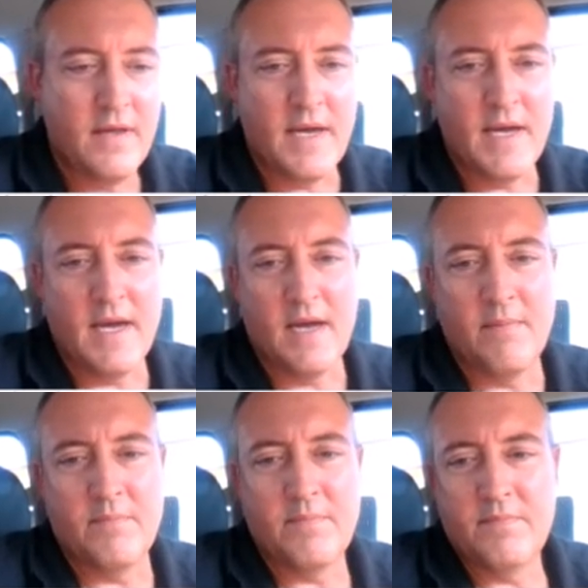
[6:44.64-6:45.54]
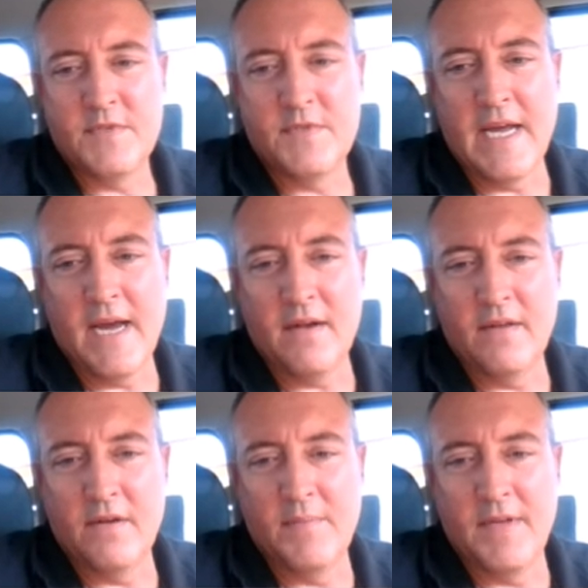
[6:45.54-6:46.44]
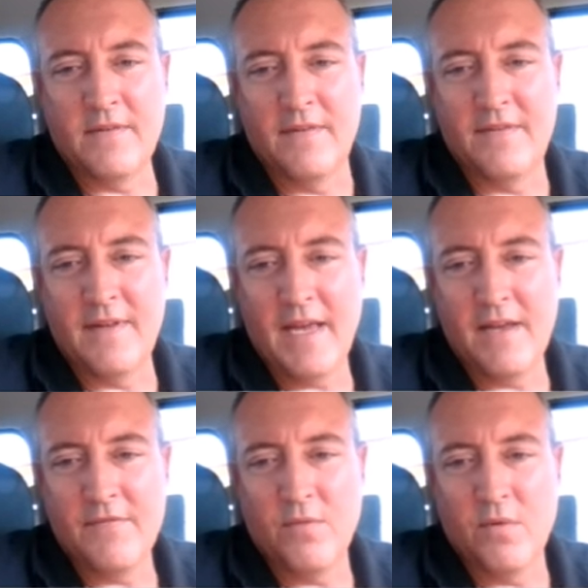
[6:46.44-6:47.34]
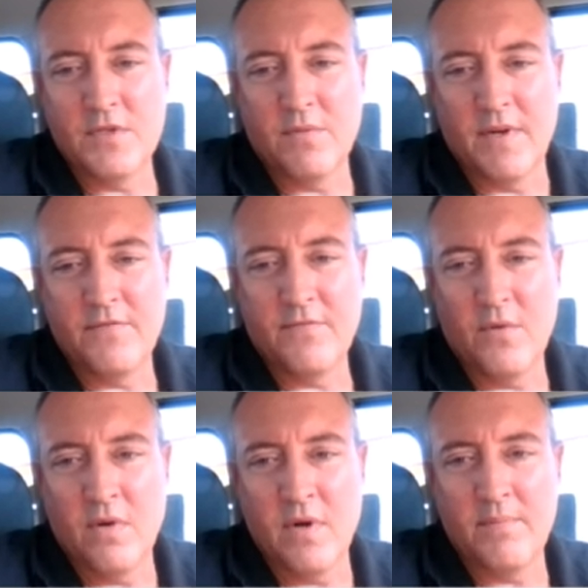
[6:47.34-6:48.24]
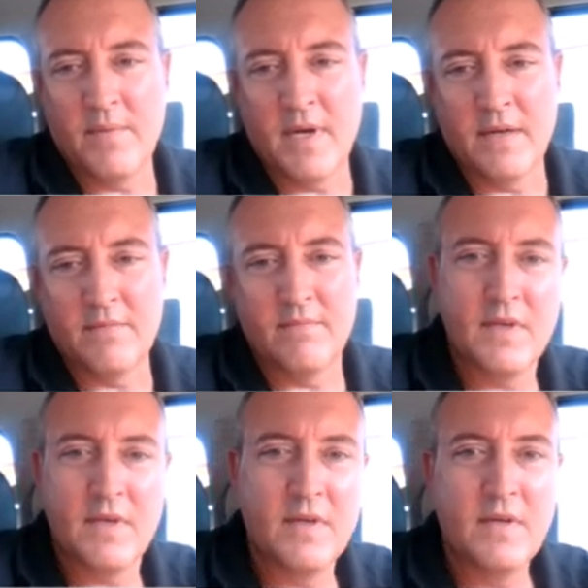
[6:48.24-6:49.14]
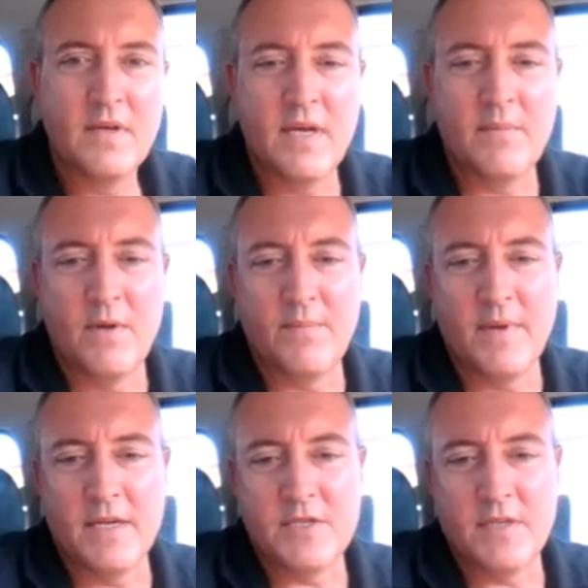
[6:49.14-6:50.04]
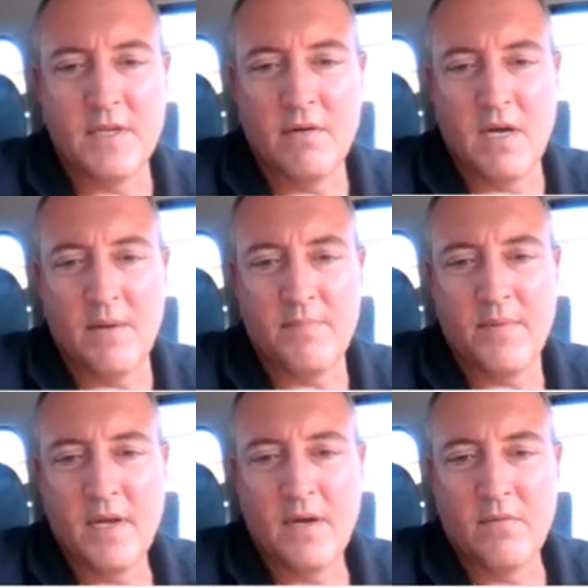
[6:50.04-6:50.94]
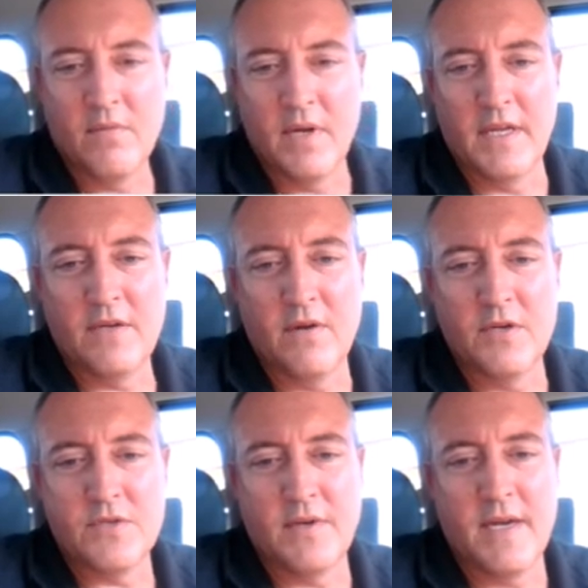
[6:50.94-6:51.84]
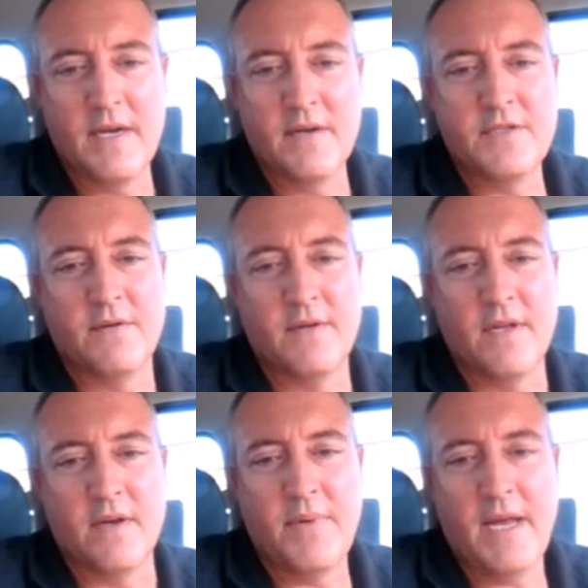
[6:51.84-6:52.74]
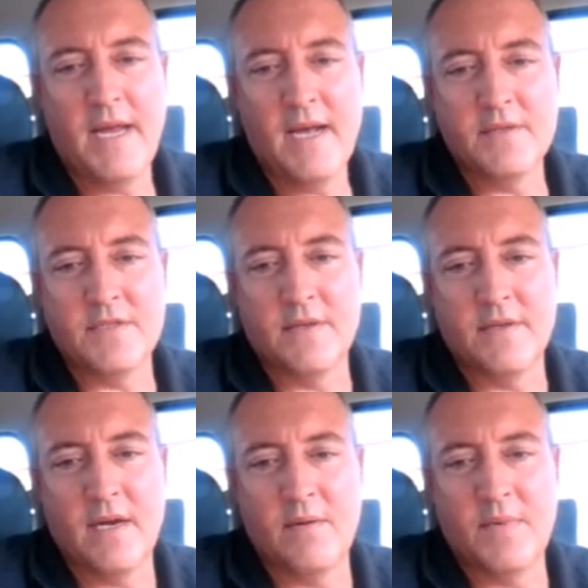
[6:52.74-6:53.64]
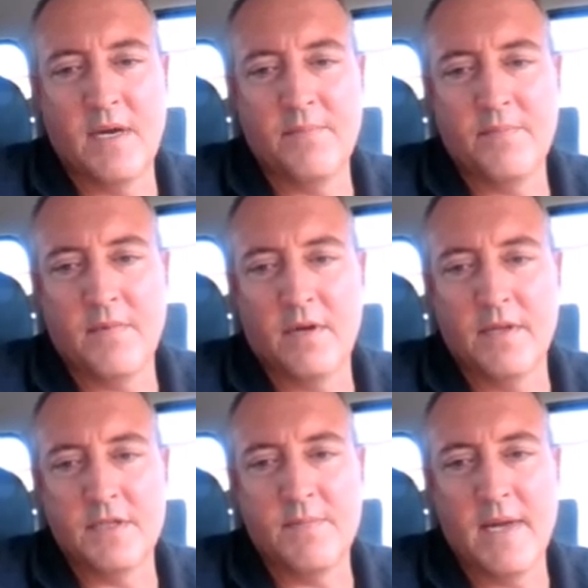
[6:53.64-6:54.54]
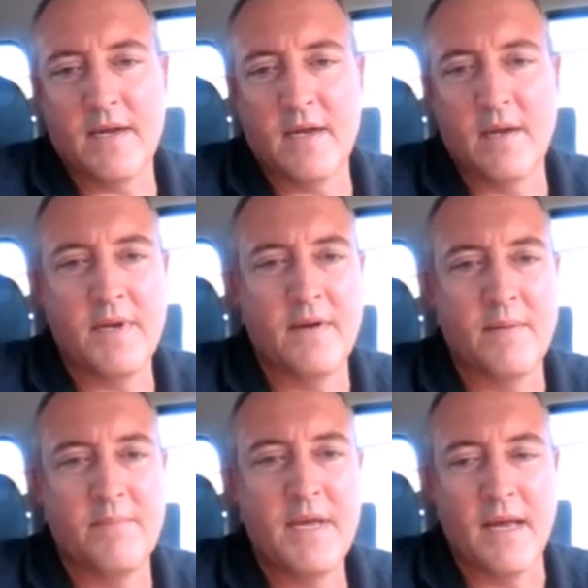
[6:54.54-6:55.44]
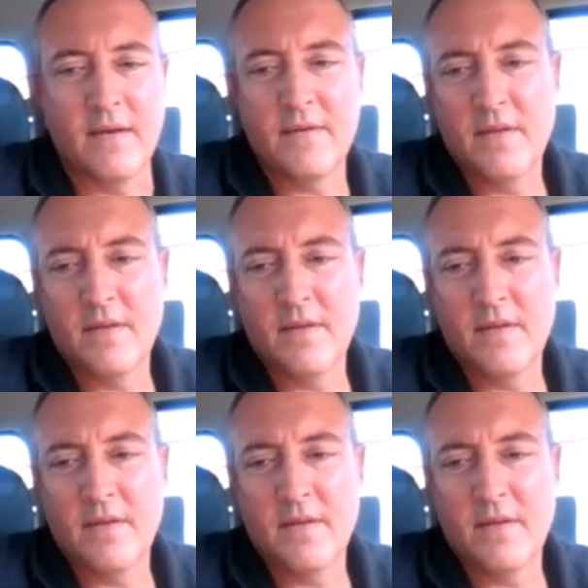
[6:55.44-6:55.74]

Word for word: Um, it's down a little bit today, 424, but I'm hoping that should go up really close right here to another payout, so that'll bump all this back up here in a bit.